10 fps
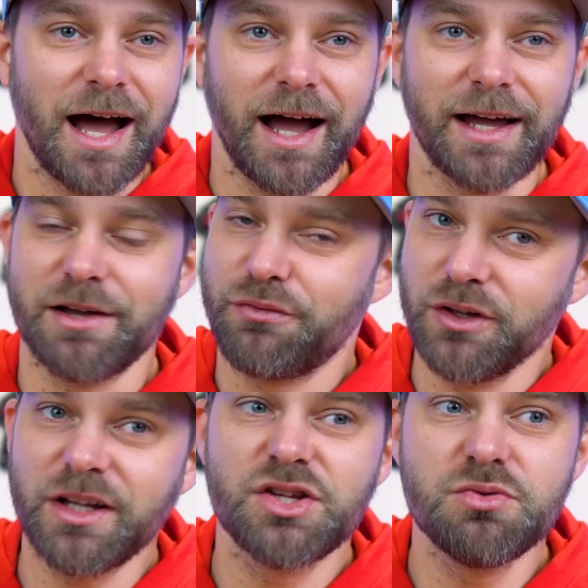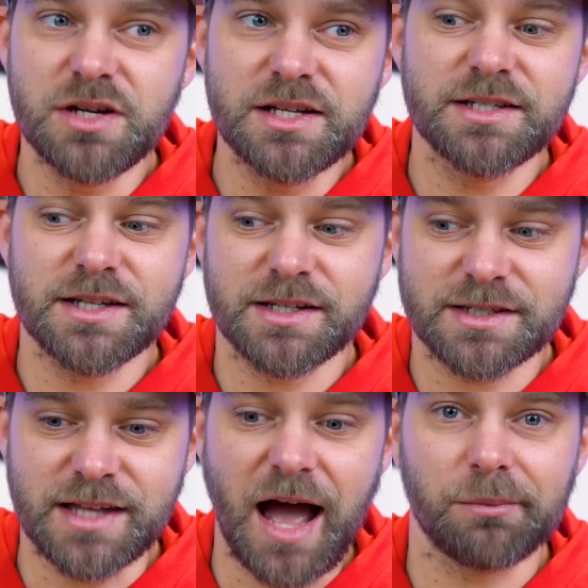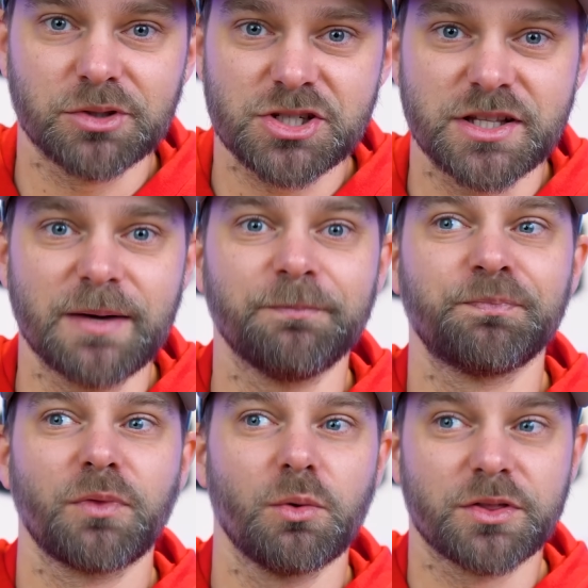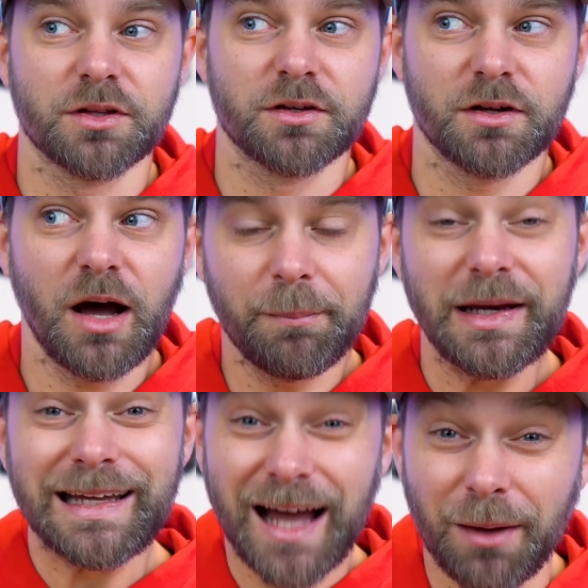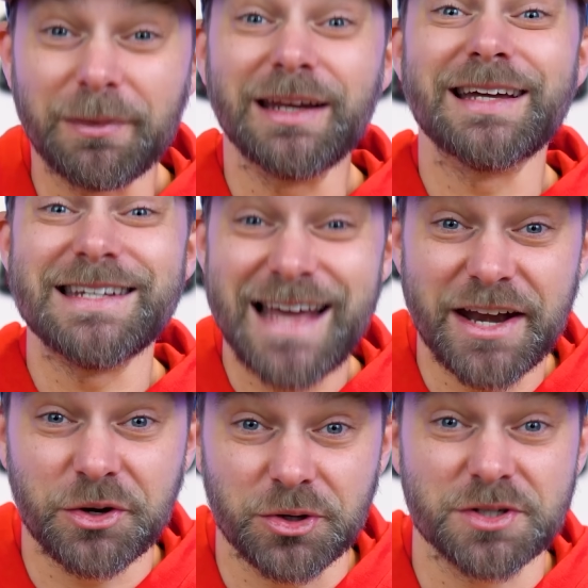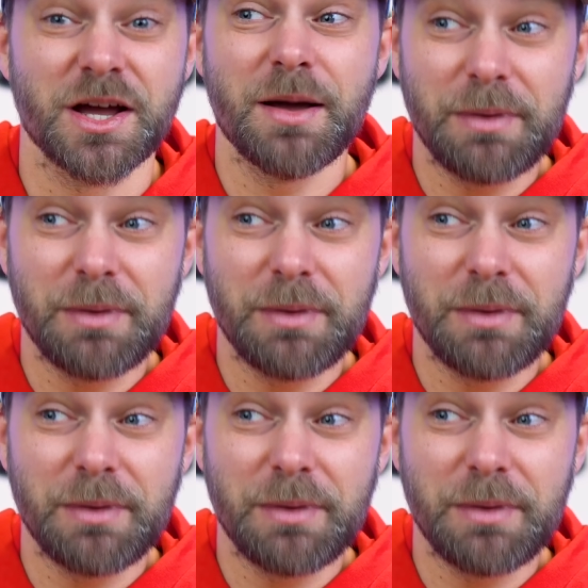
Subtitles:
I feel like you need to establish them with up and coming contenders,